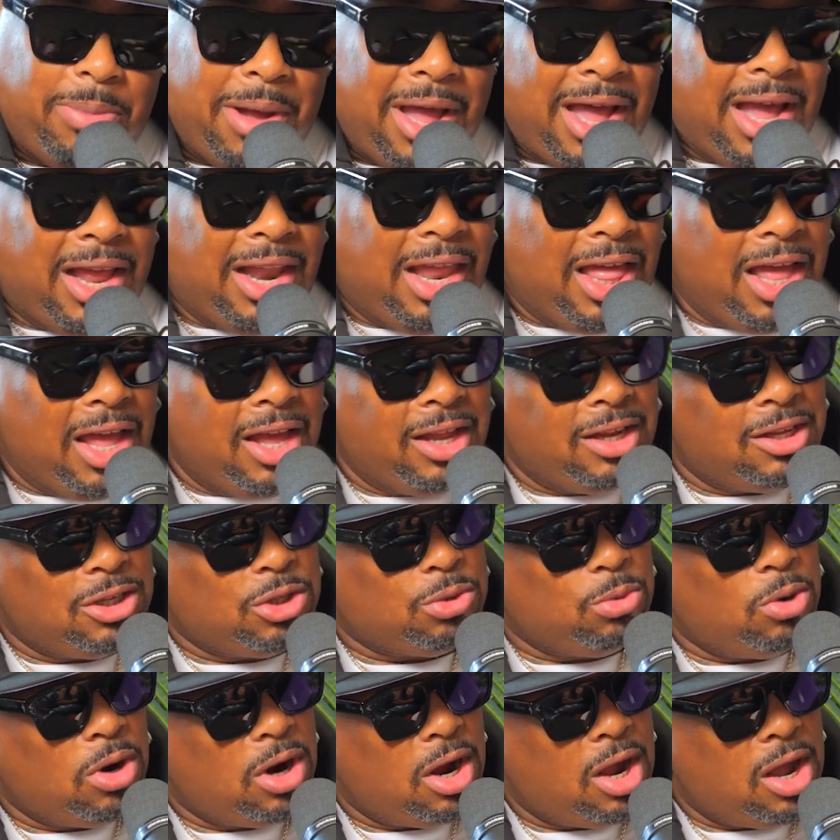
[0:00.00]
Pine Lawn is
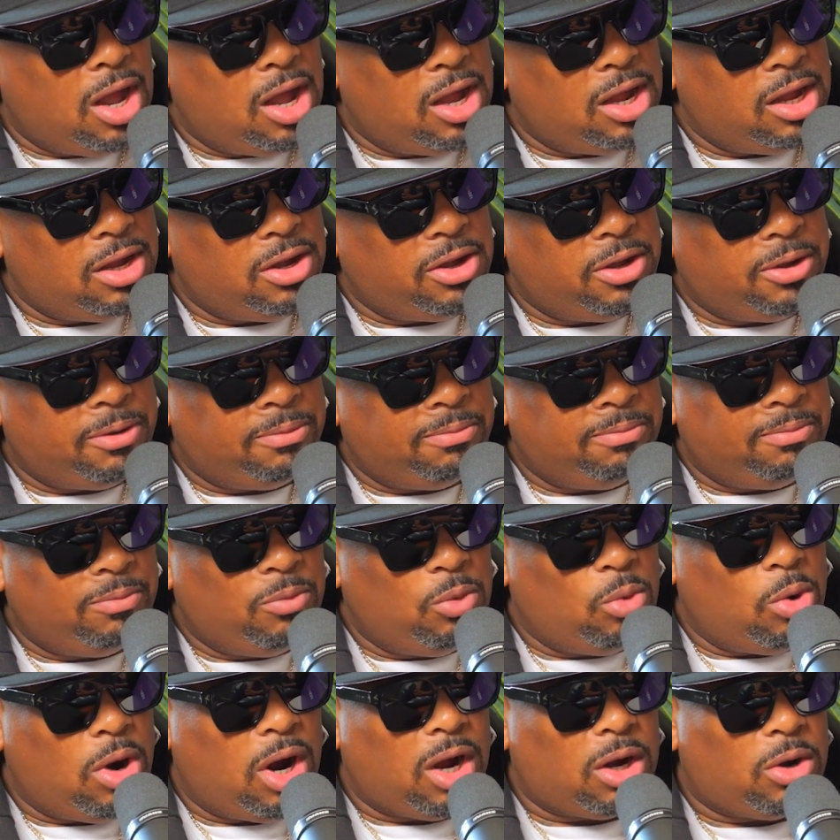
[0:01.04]
where
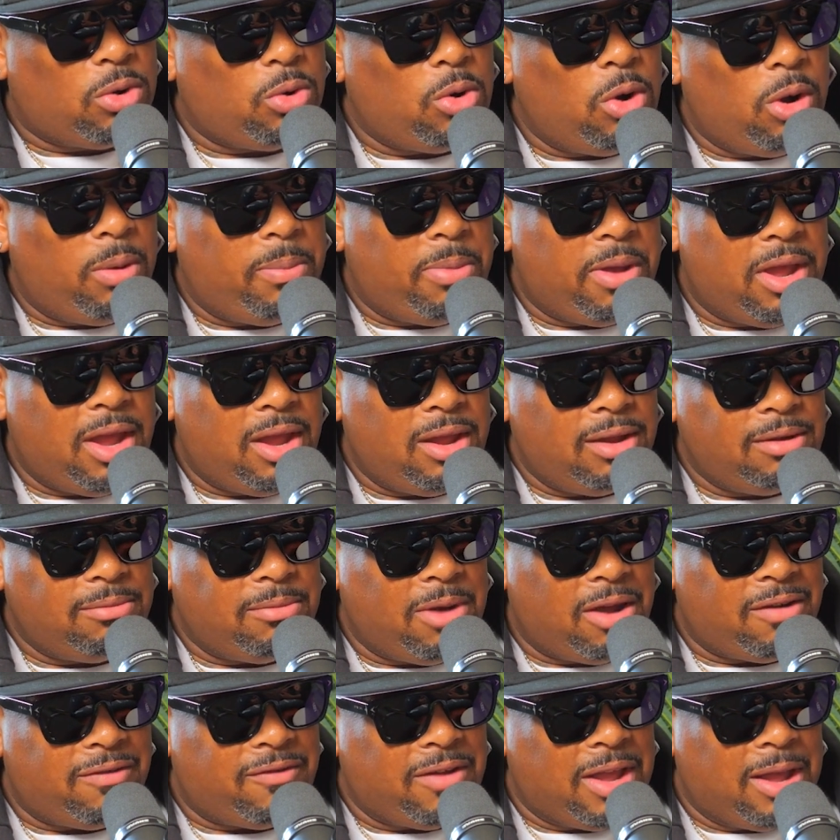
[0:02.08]
I grew up at.
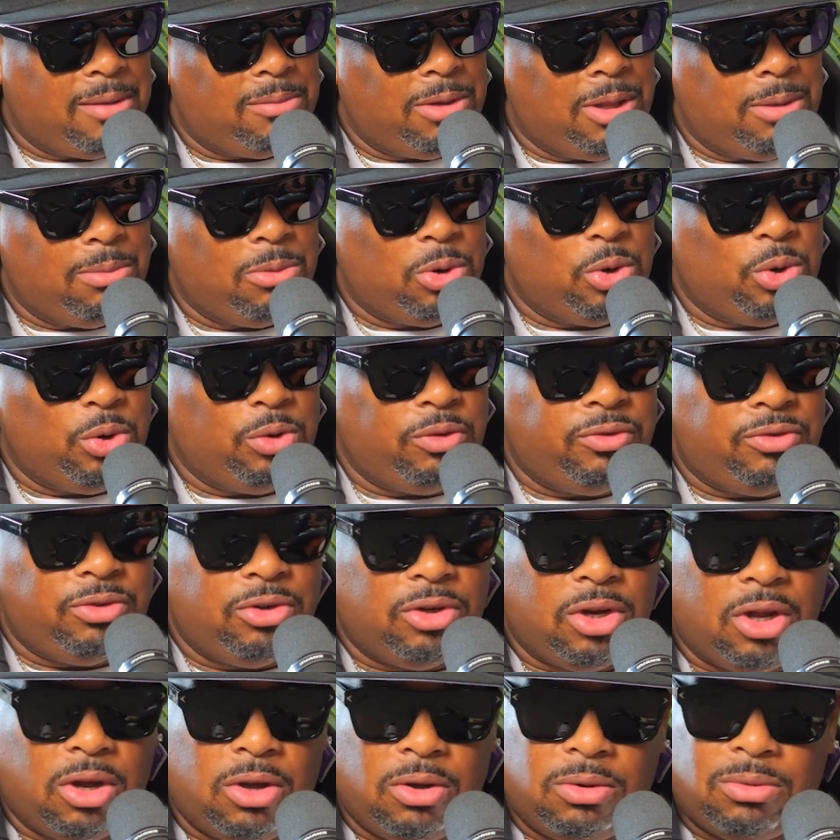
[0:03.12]
My family moved,
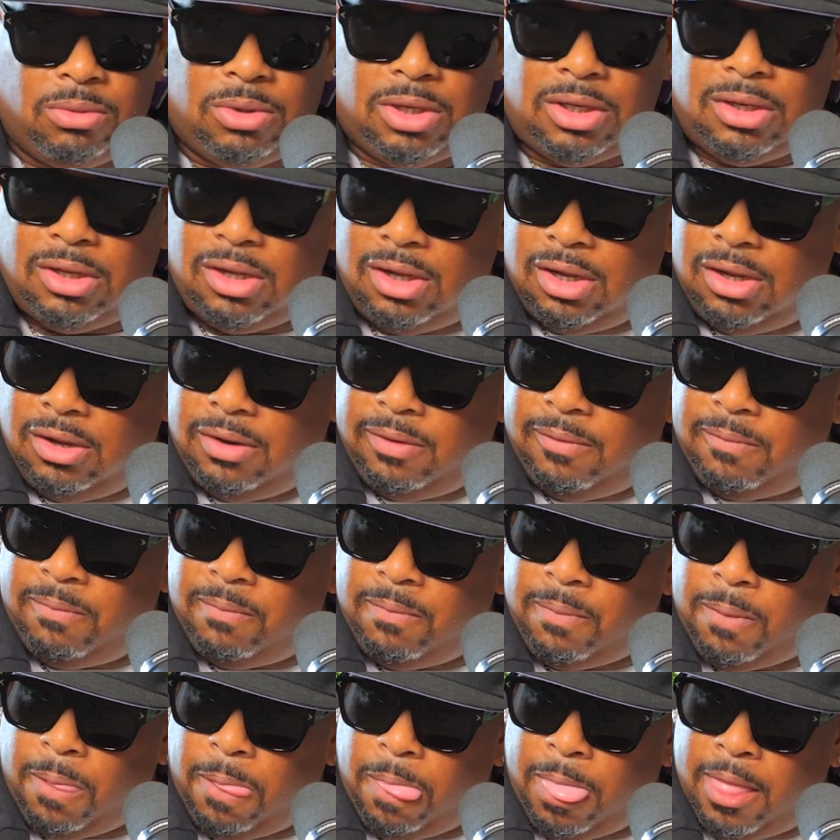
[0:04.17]
when
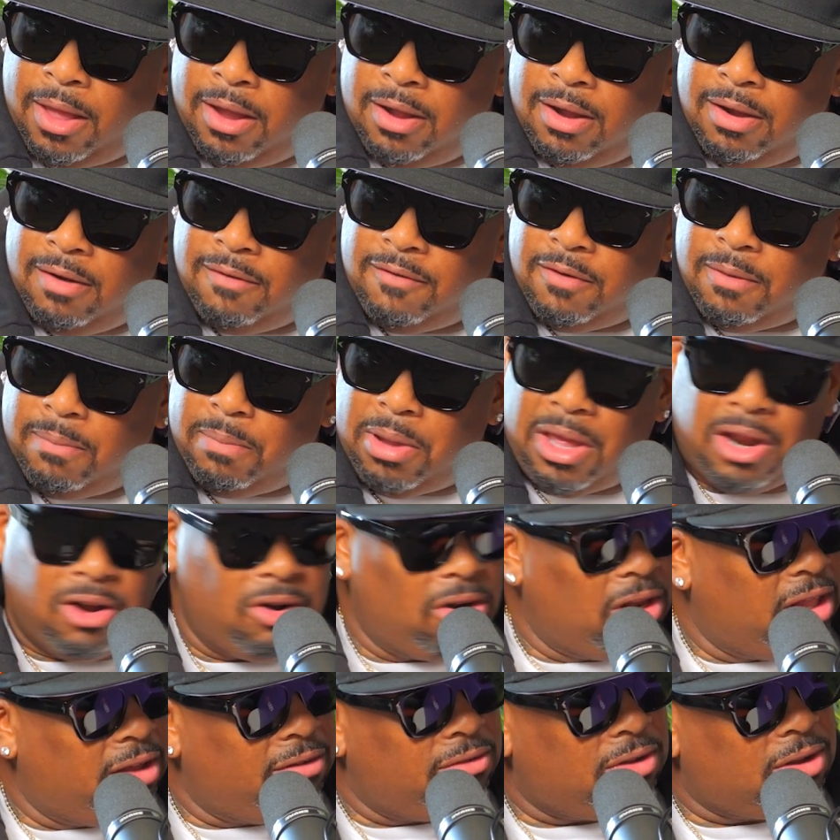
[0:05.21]
for better
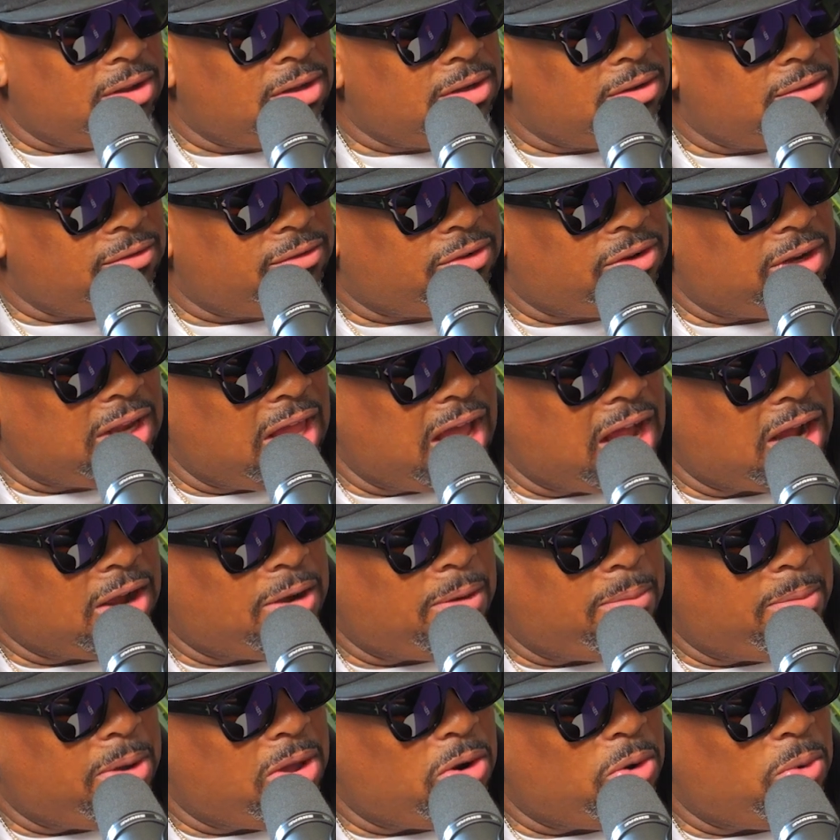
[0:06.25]
living, for lack
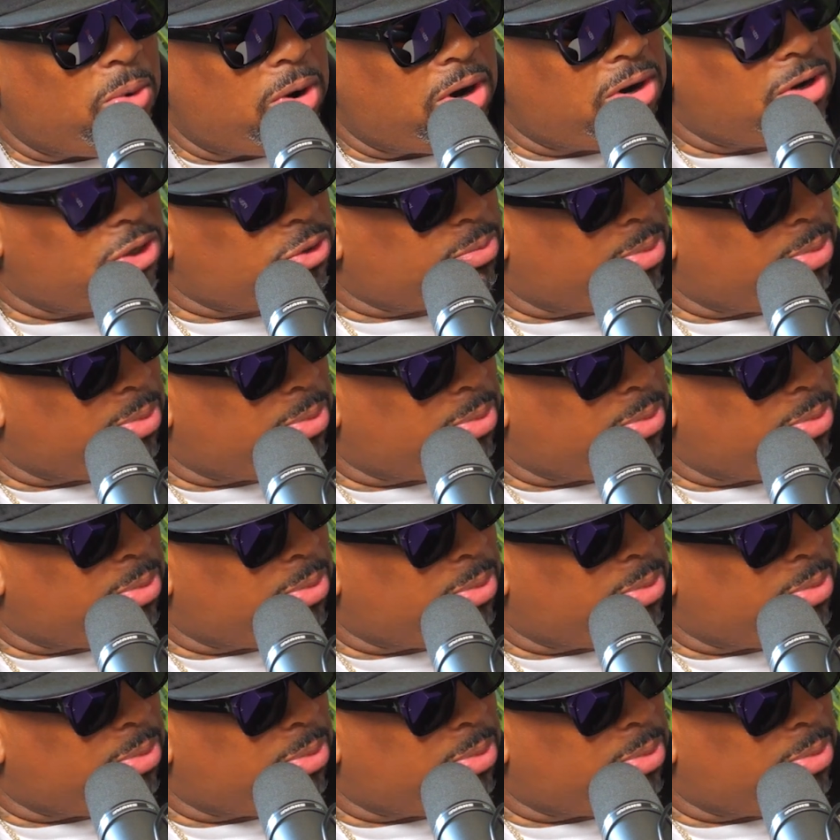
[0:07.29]
of better words.